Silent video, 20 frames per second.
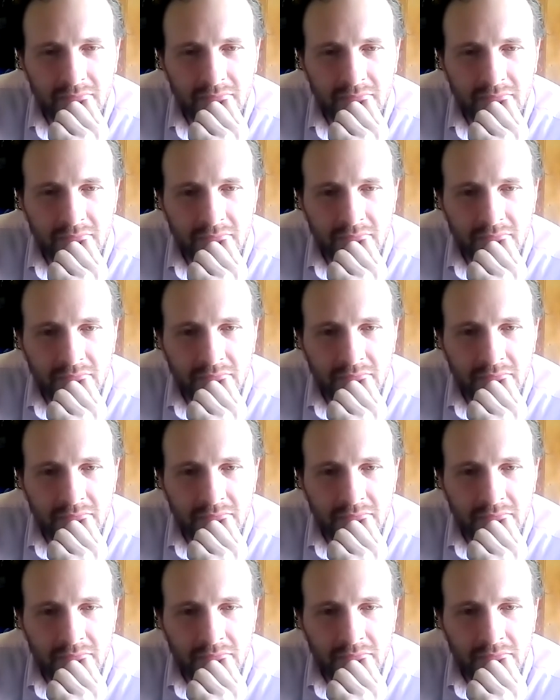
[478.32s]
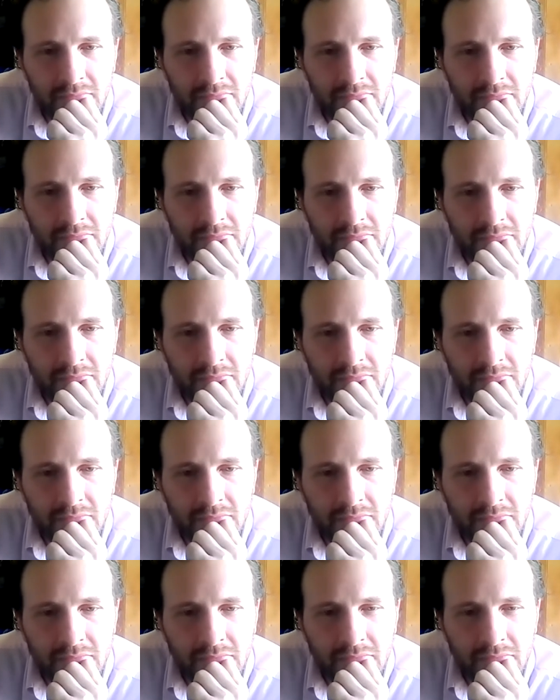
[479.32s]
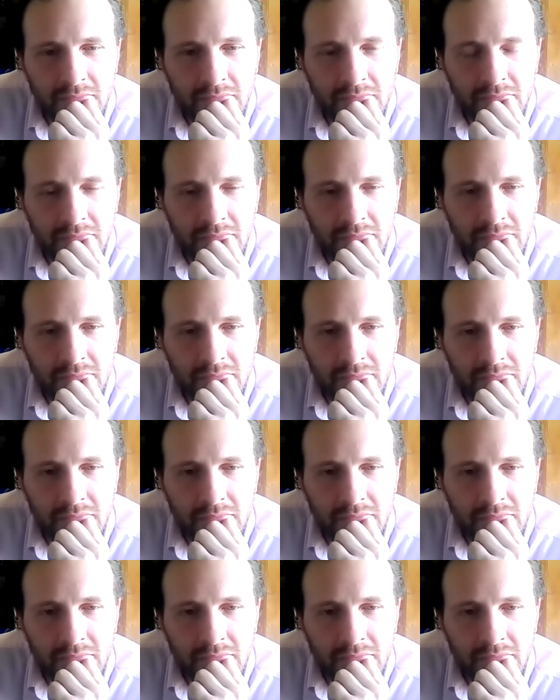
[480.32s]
No words are spoken by the person on screen.